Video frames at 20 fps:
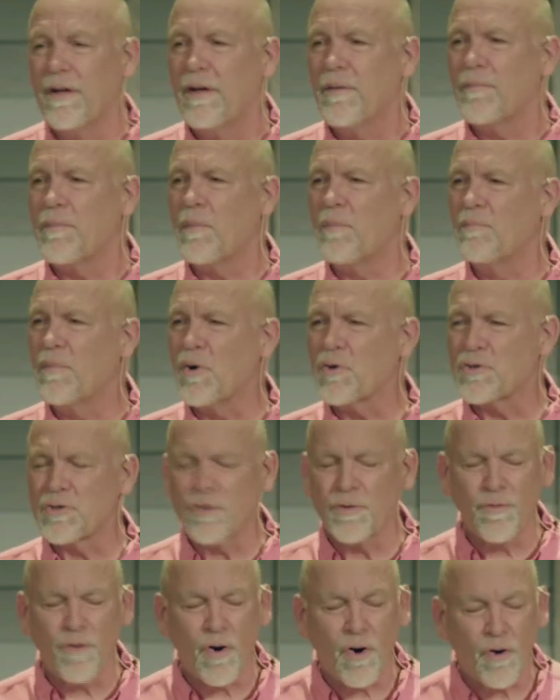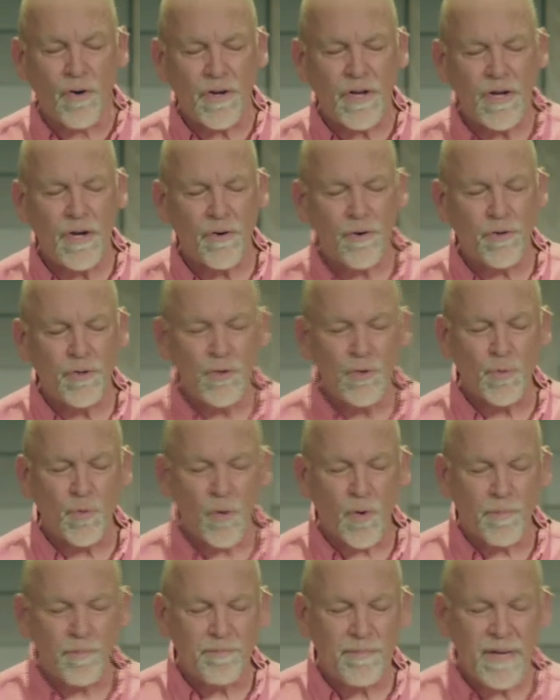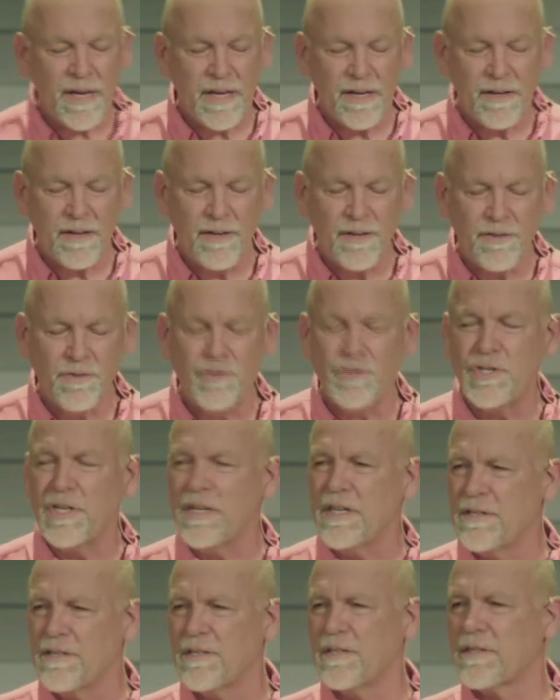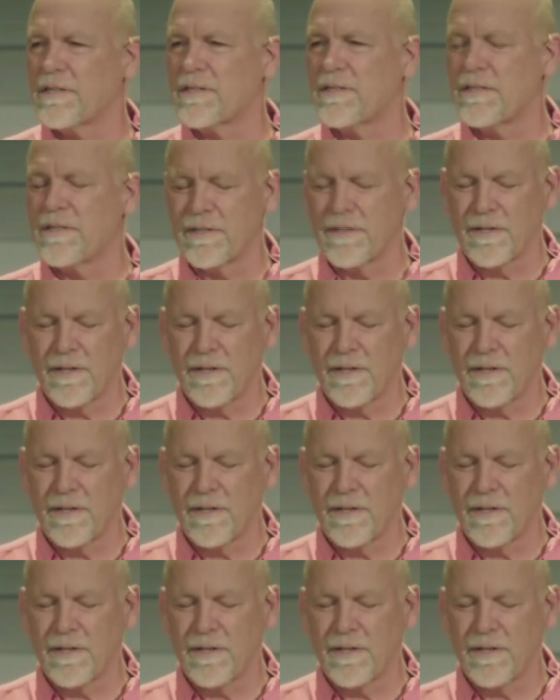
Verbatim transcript: But most of all, here you will meet Jesus,